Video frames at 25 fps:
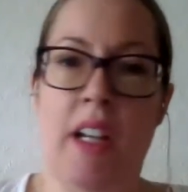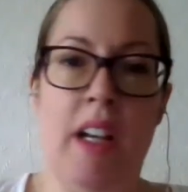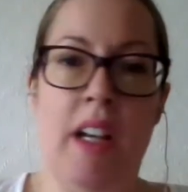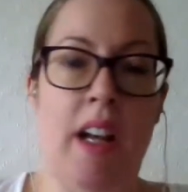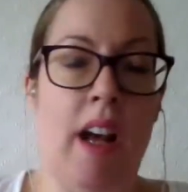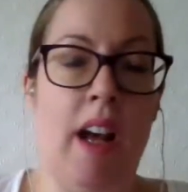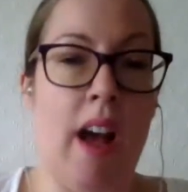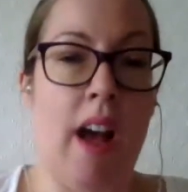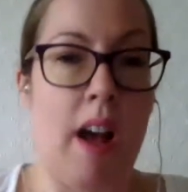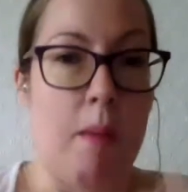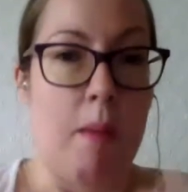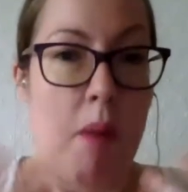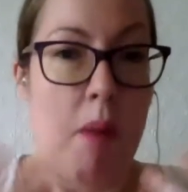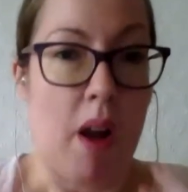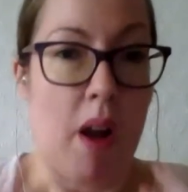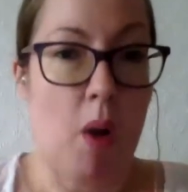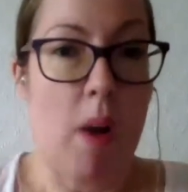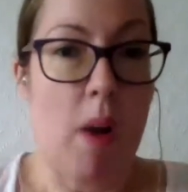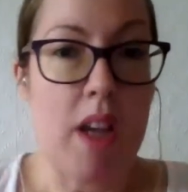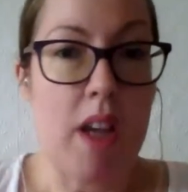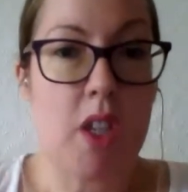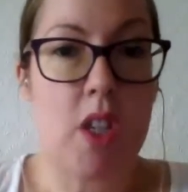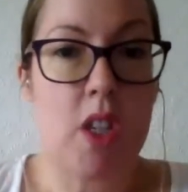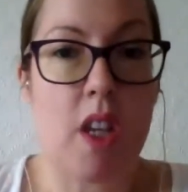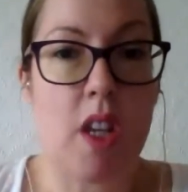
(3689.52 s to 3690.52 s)
And my
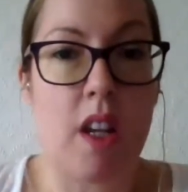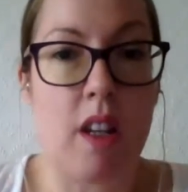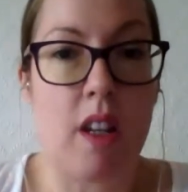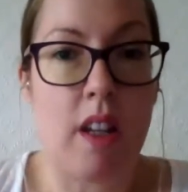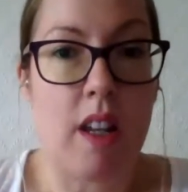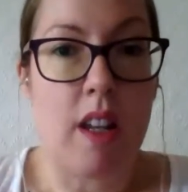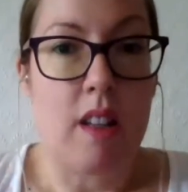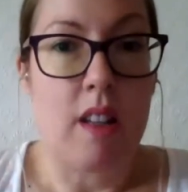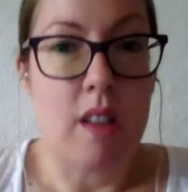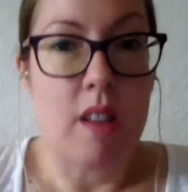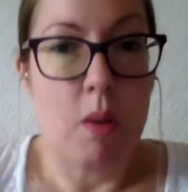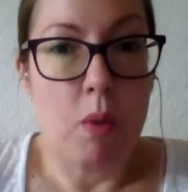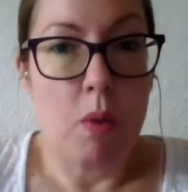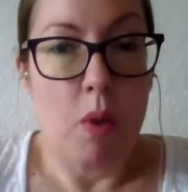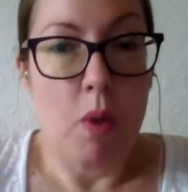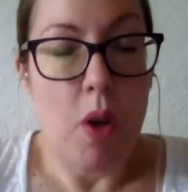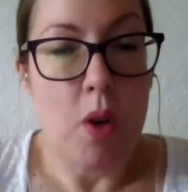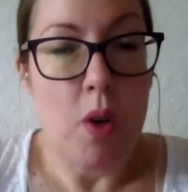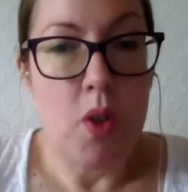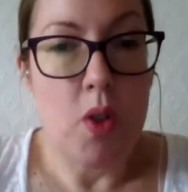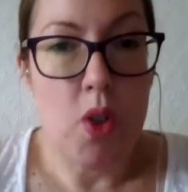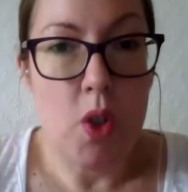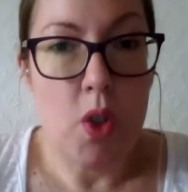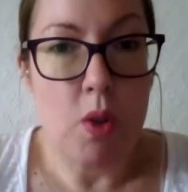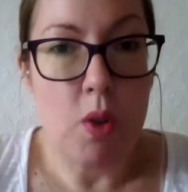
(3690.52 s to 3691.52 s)
question is, well,
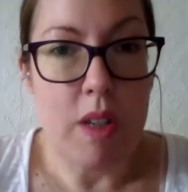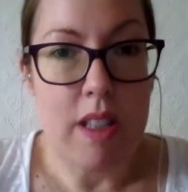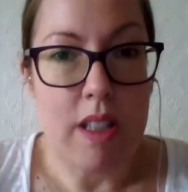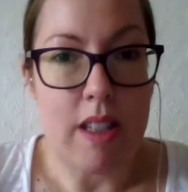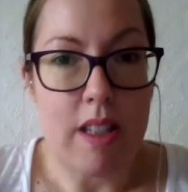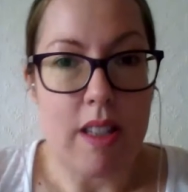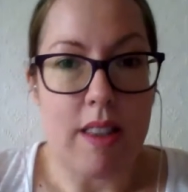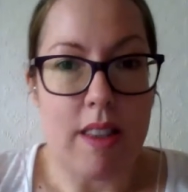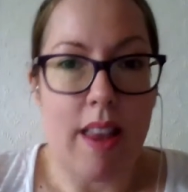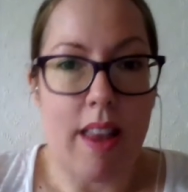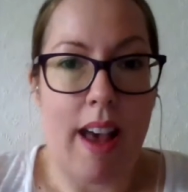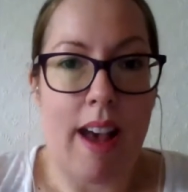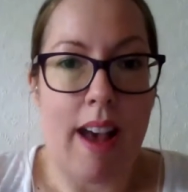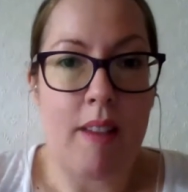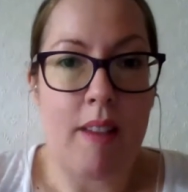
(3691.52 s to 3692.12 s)
whose choice is that?